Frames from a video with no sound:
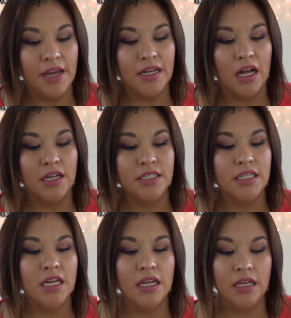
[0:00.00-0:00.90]
I
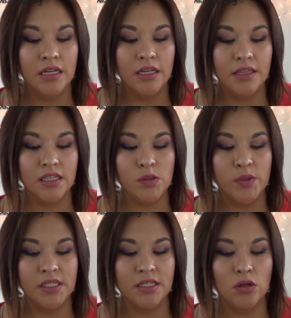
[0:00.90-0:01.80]
got, this
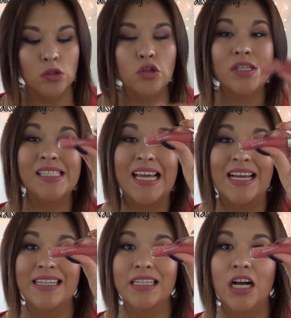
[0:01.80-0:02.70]
one is an ultra
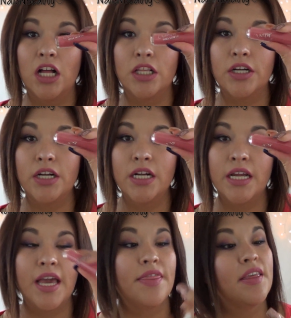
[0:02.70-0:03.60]
satin color,
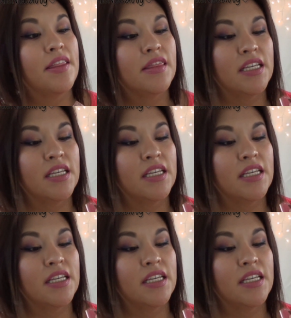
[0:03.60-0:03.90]
and then